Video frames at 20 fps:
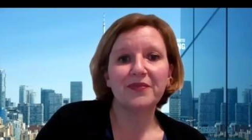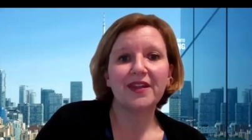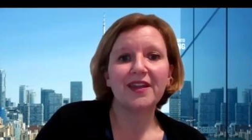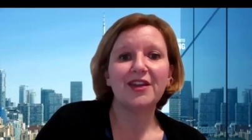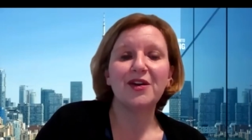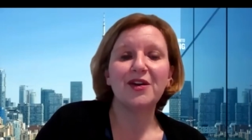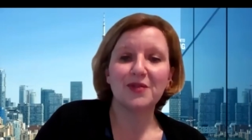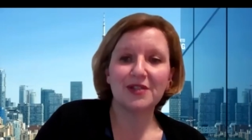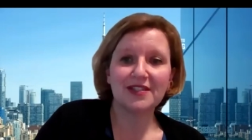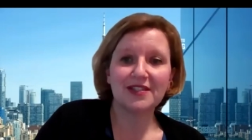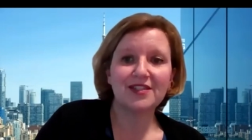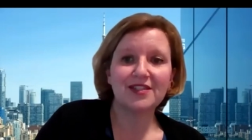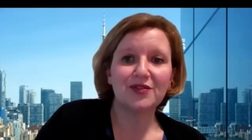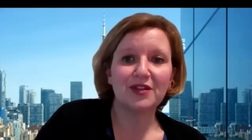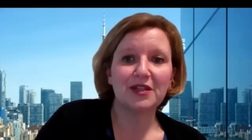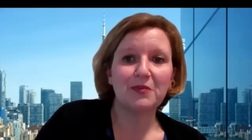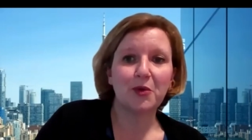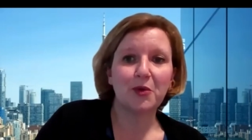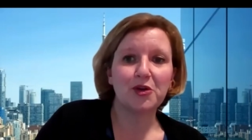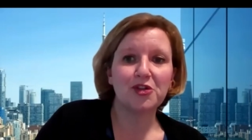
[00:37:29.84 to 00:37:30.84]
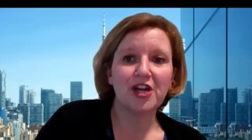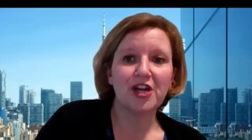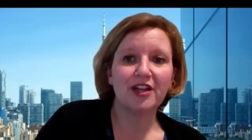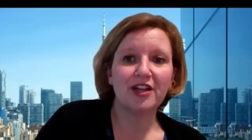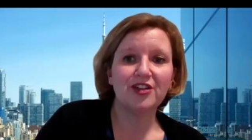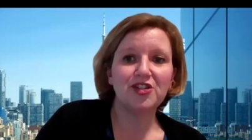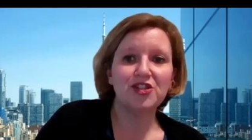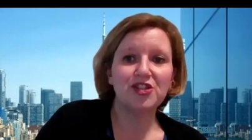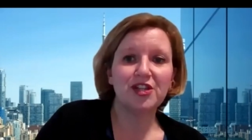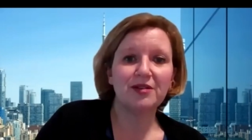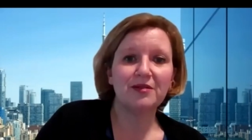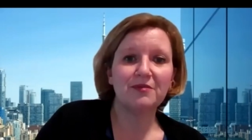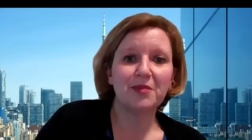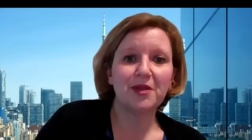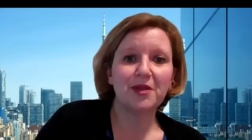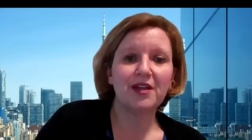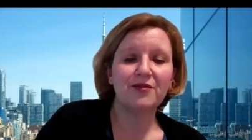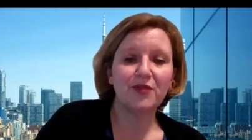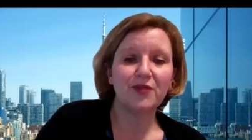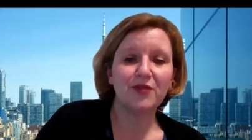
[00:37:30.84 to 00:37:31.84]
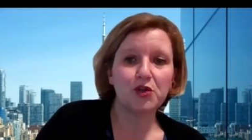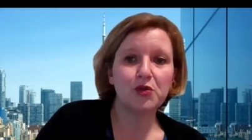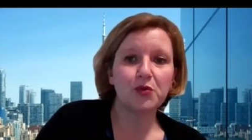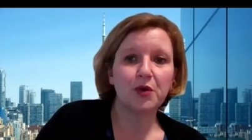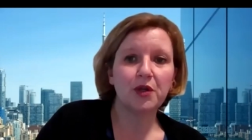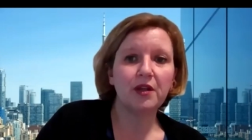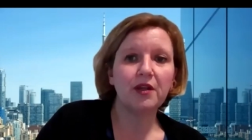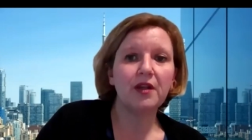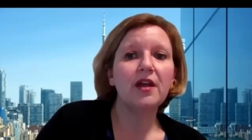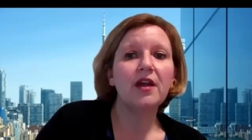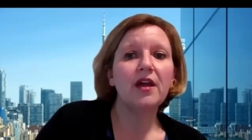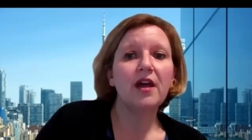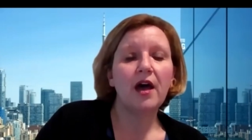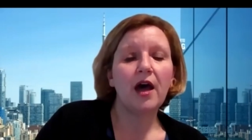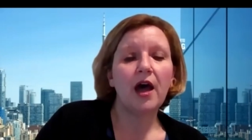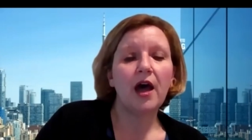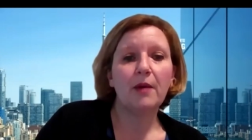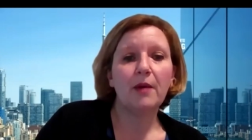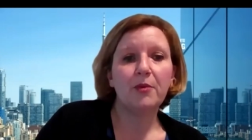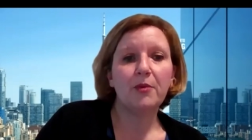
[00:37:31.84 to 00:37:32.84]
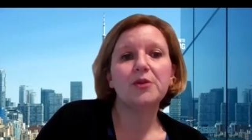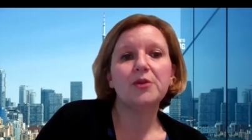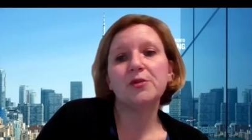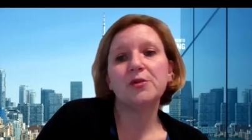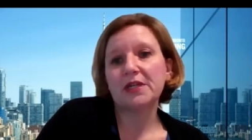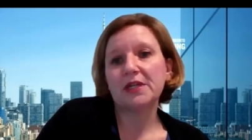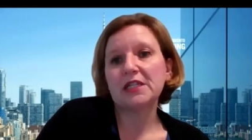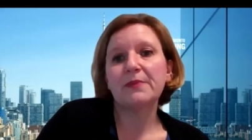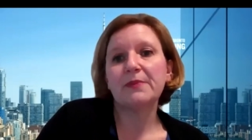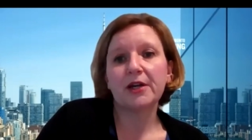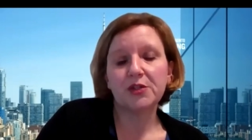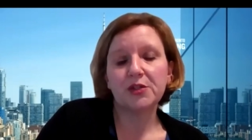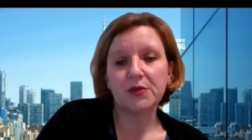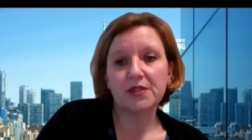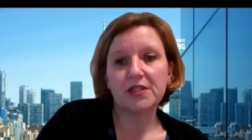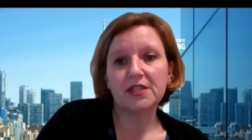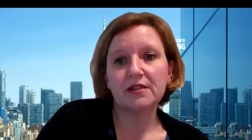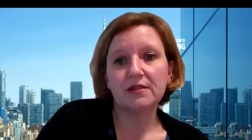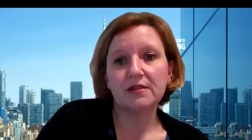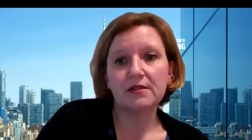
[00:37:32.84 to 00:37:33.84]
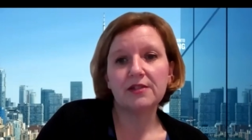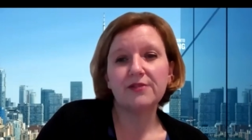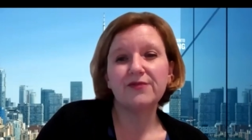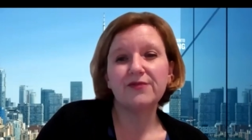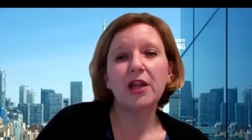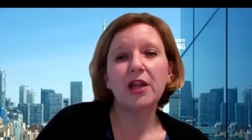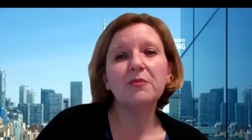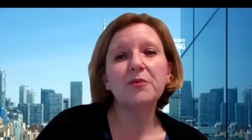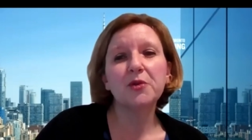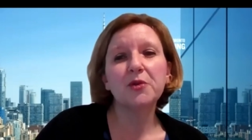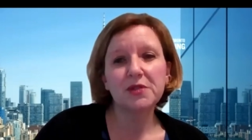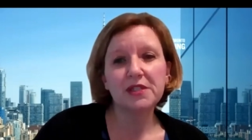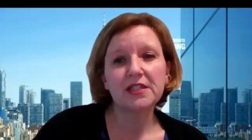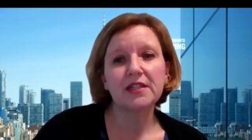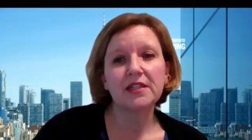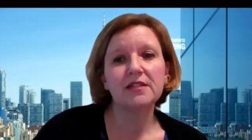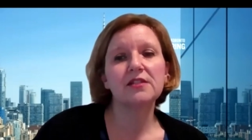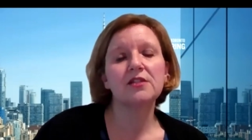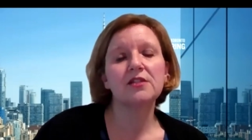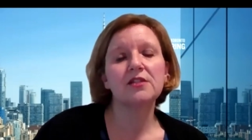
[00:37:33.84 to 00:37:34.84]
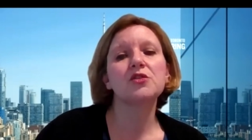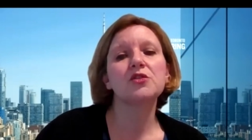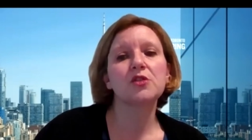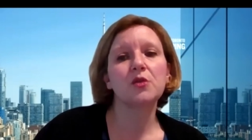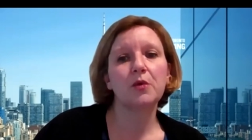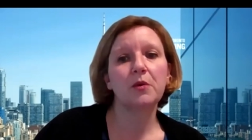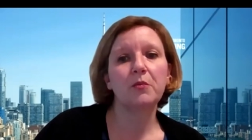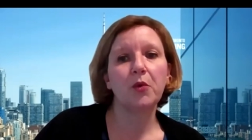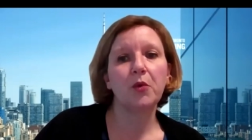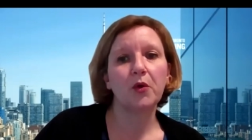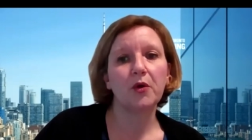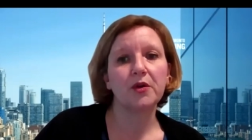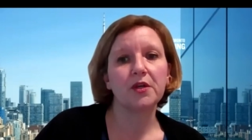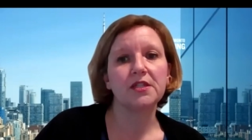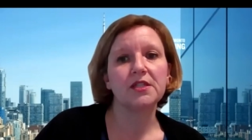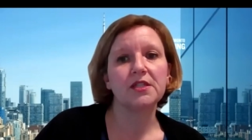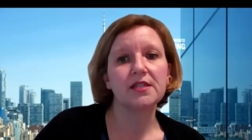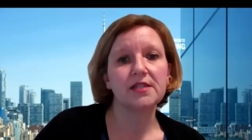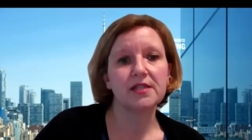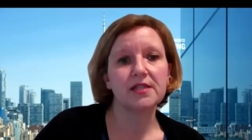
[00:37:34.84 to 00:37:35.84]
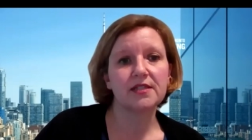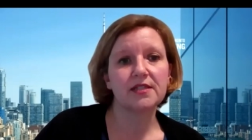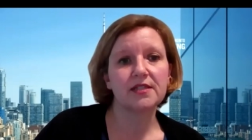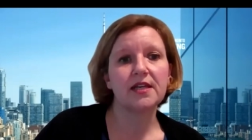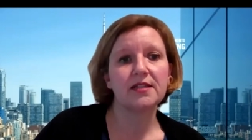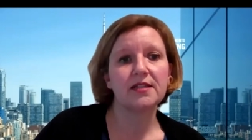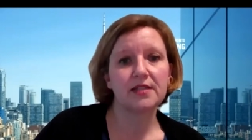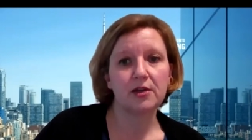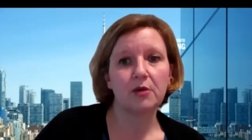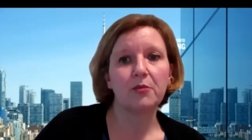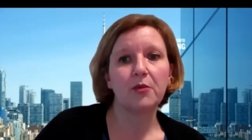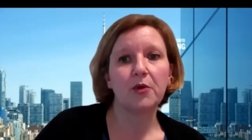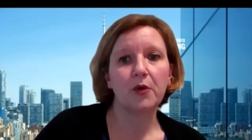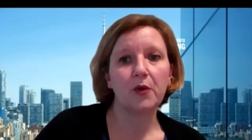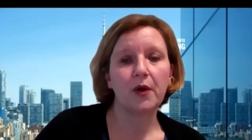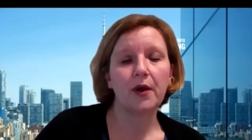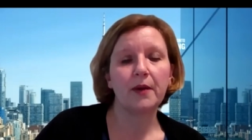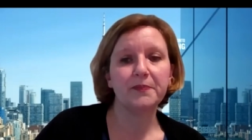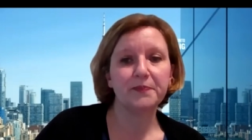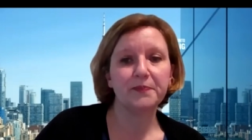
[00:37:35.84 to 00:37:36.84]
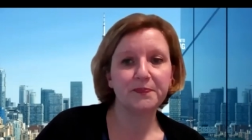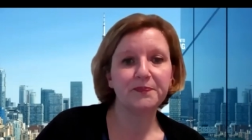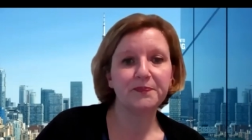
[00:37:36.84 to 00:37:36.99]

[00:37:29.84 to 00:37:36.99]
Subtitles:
It's certainly more challenging being virtual, but we do expect you to still develop those skills that are so important to success in our program.